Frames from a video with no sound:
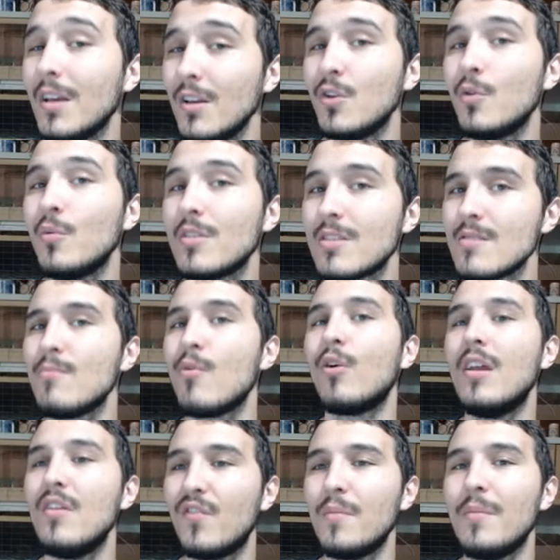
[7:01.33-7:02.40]
can do with some
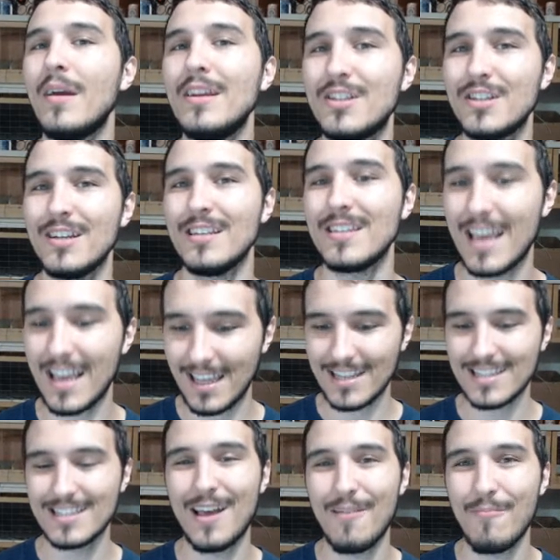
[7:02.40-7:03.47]
more information and taking
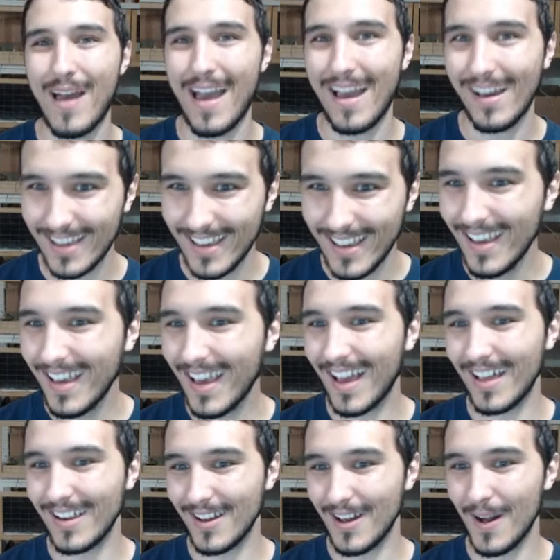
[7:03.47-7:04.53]
a step back.
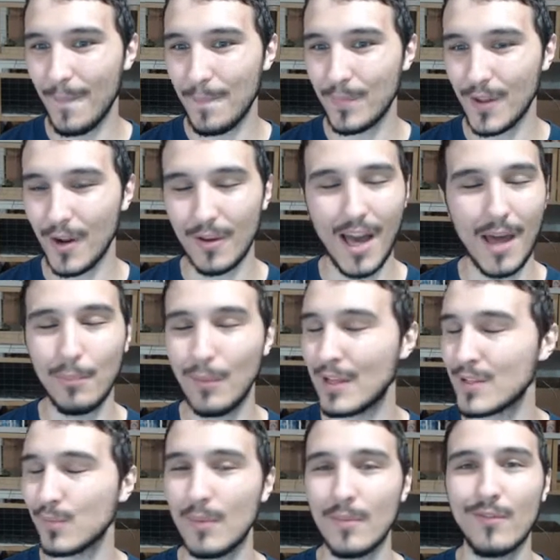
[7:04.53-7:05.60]
And God
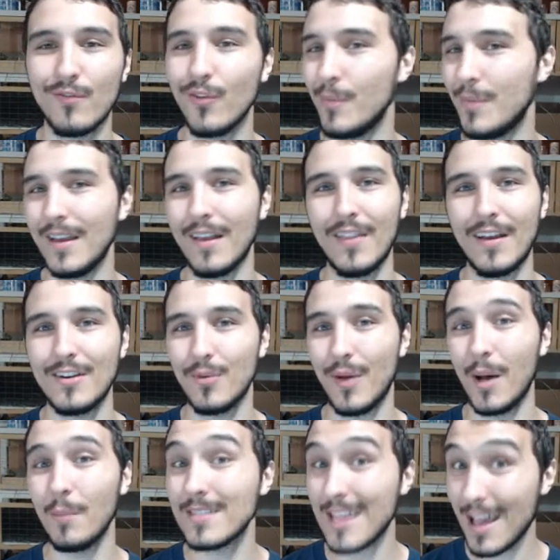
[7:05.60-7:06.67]
bless women for being there to
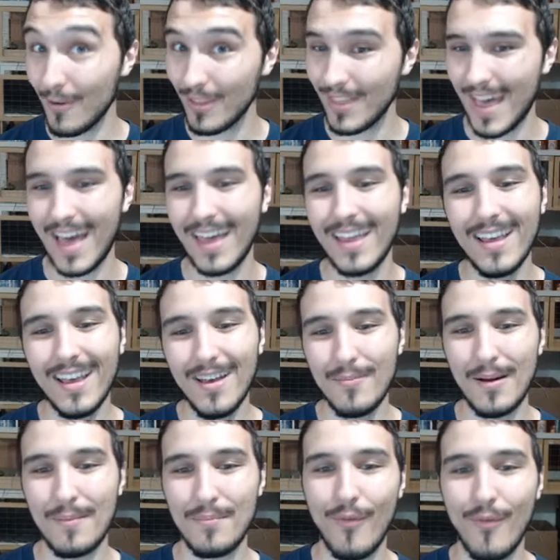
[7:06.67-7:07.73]
help us out with that.
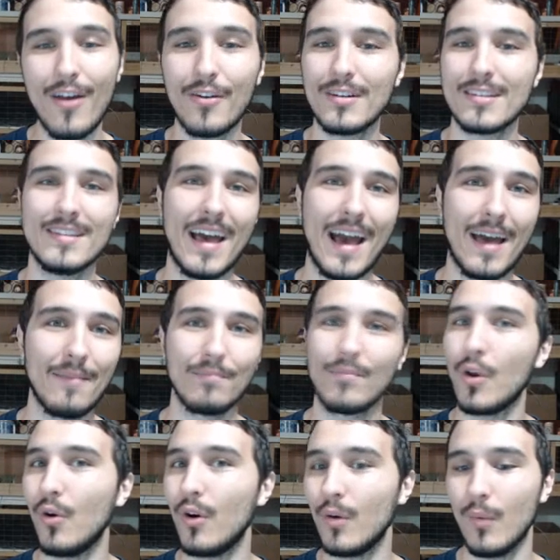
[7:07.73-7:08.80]
But whether it's that,
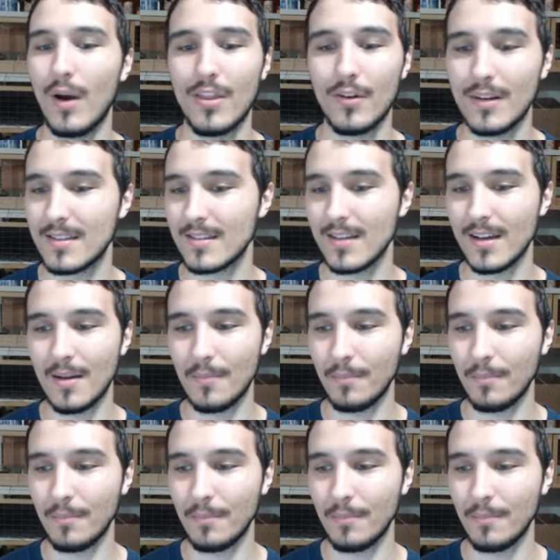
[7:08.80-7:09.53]
or whether it's